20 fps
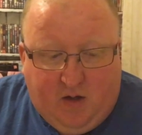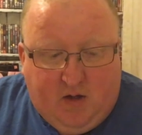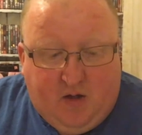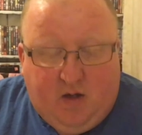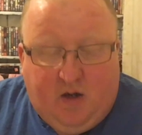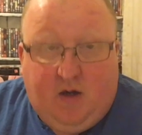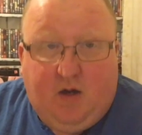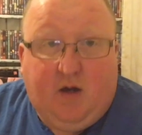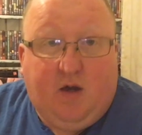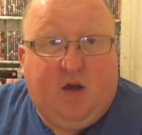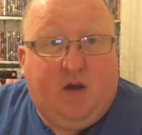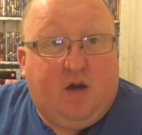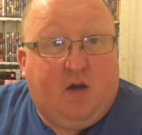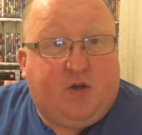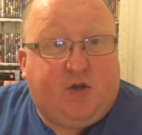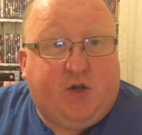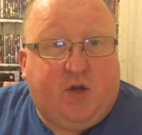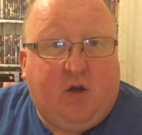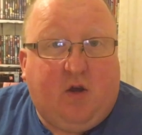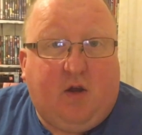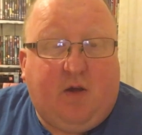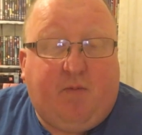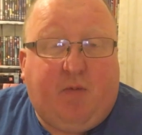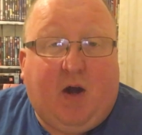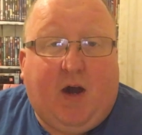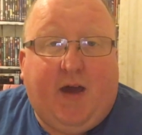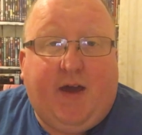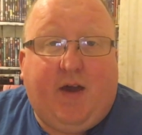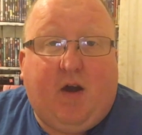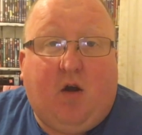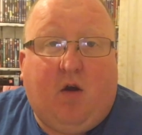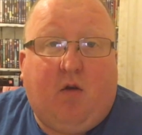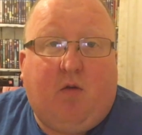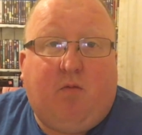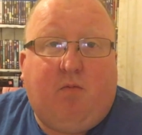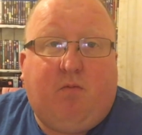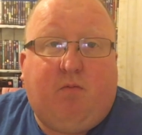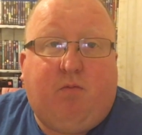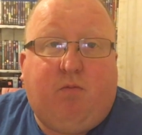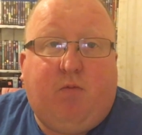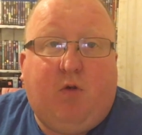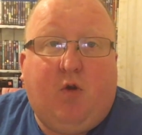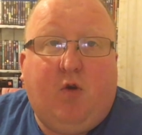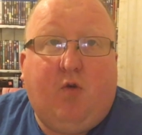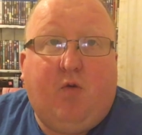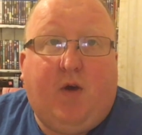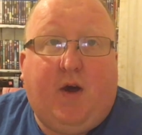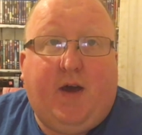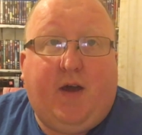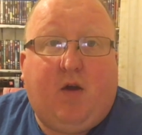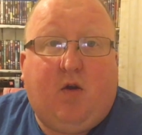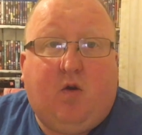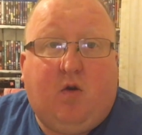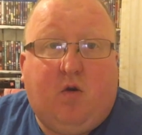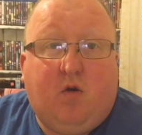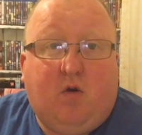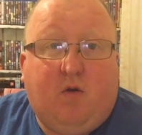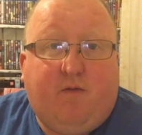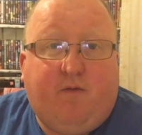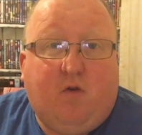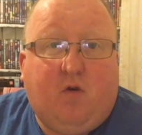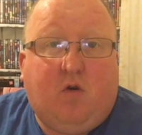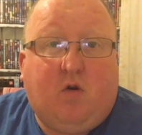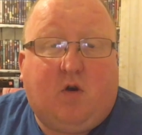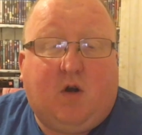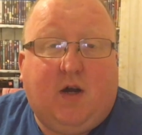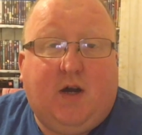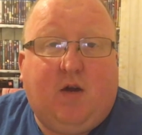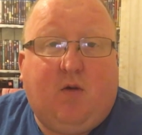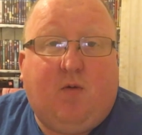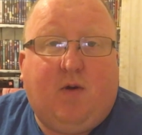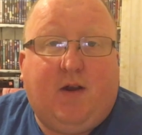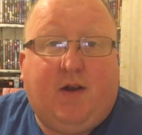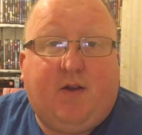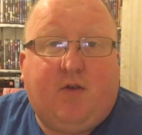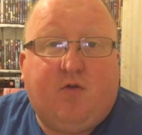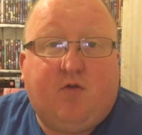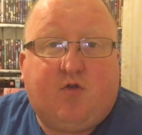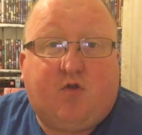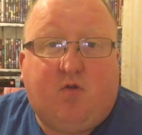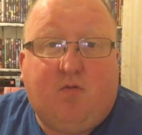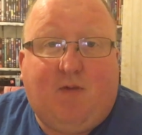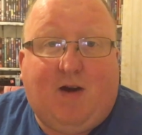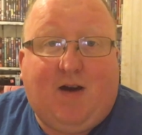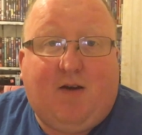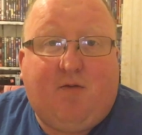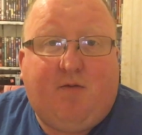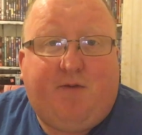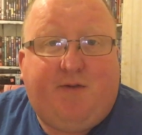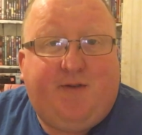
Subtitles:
I'll certainly buy it on Blu-ray or 4K when it does come out.